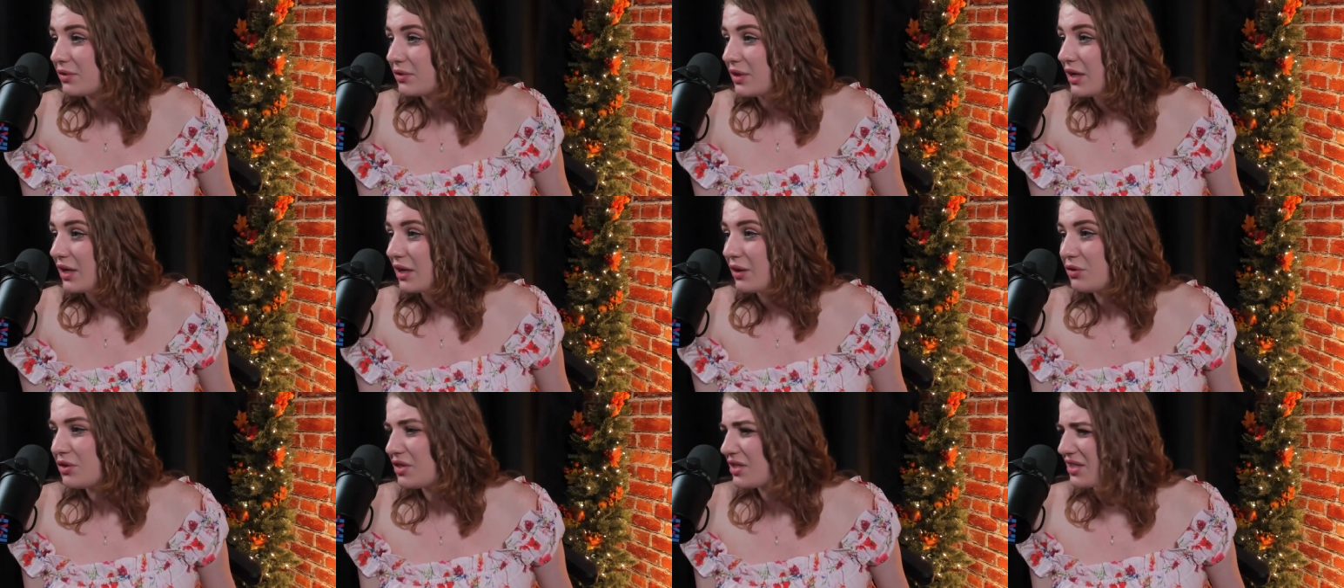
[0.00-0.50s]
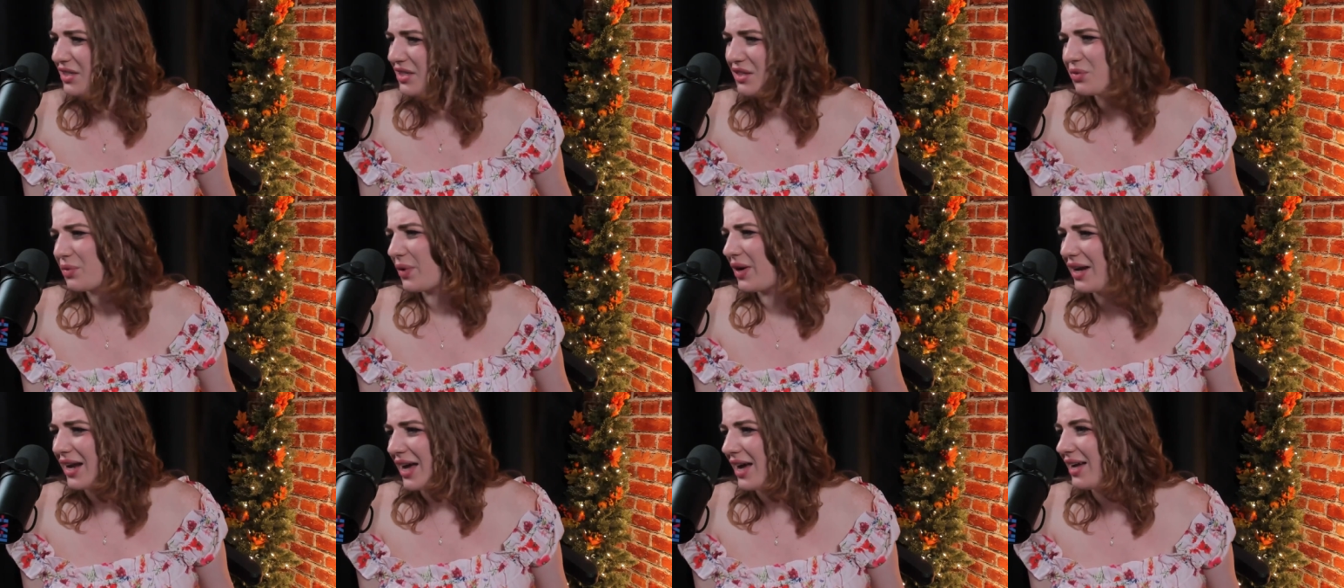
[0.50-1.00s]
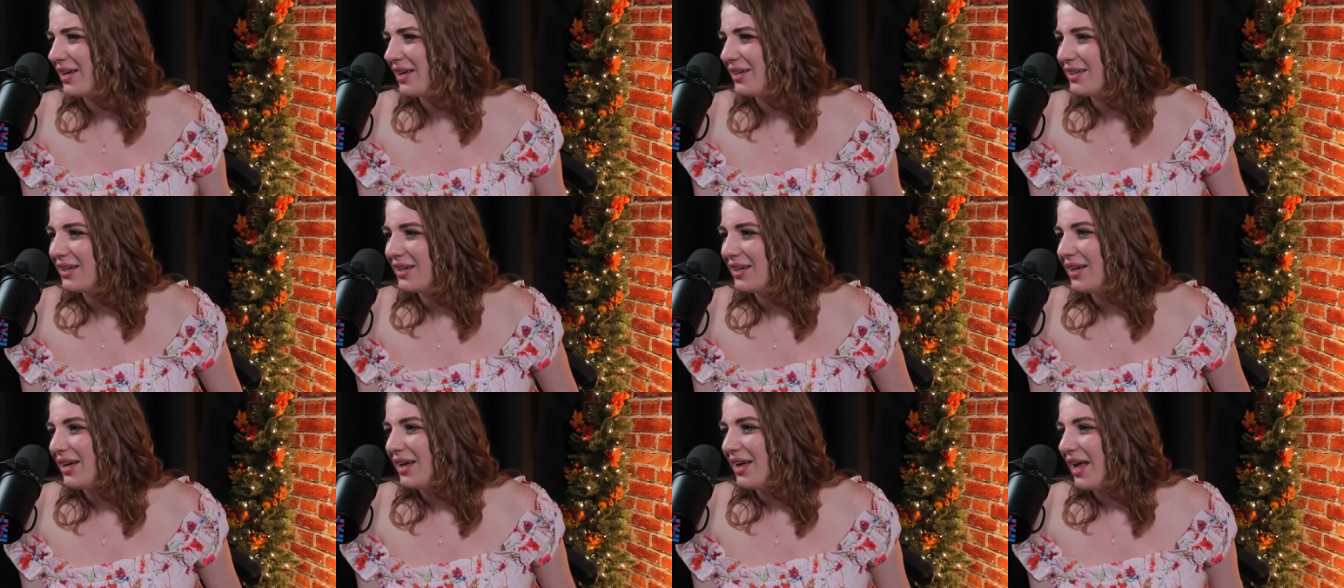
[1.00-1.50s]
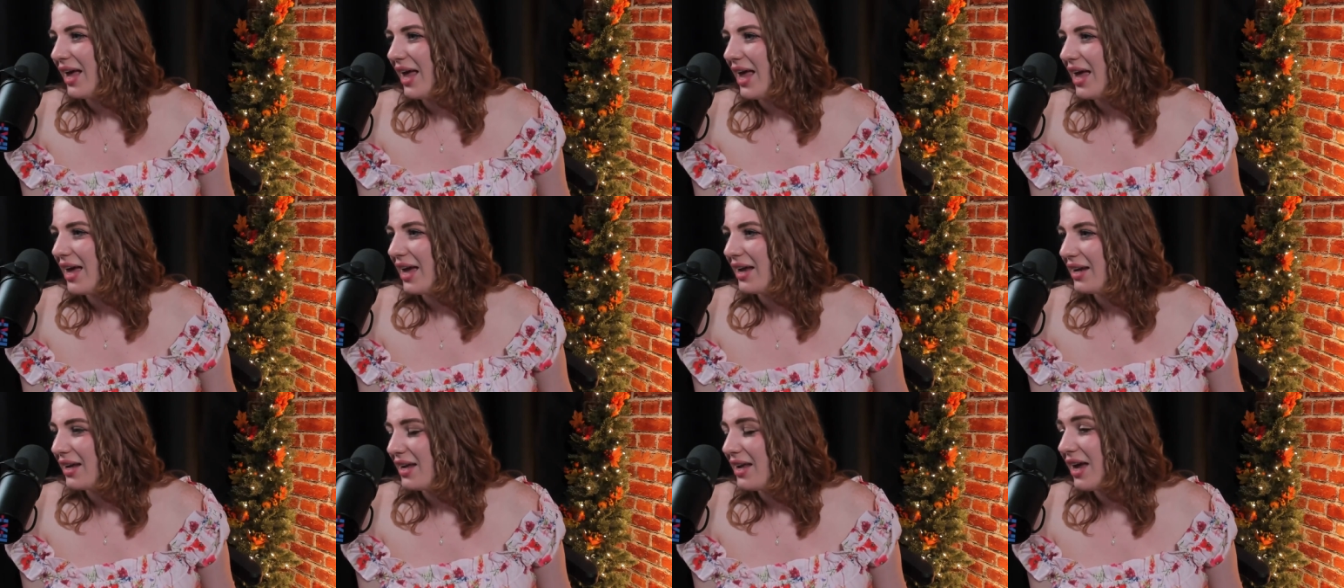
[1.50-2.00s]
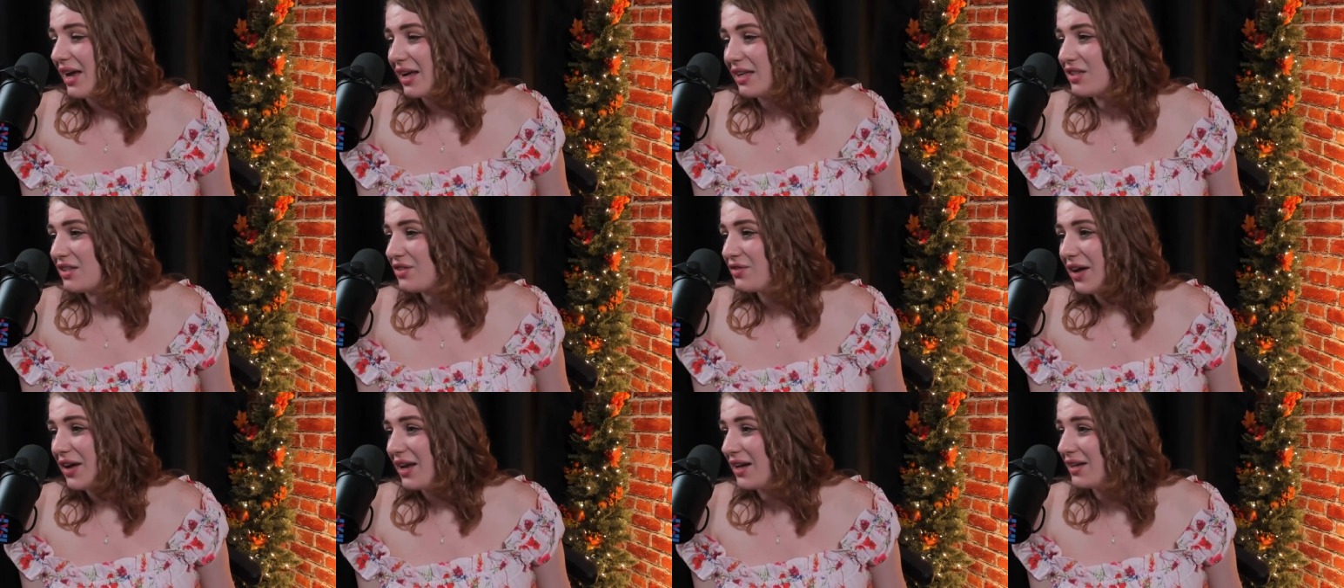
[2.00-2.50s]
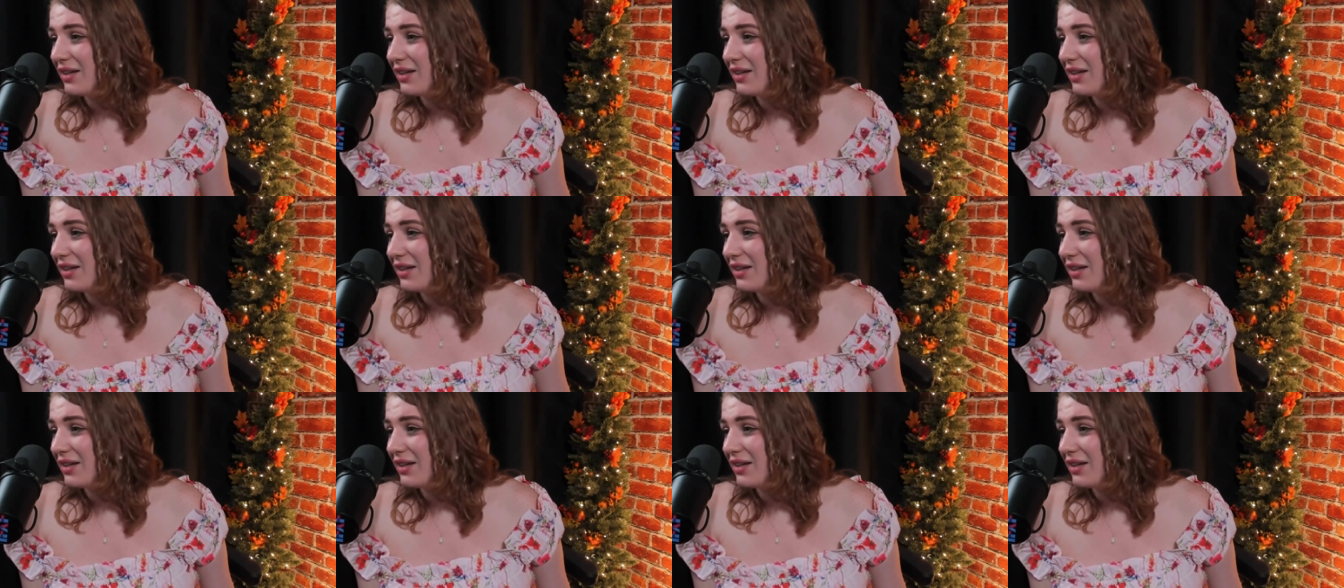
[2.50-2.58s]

You know, just because why not? It's, and uh, yeah, it's fun.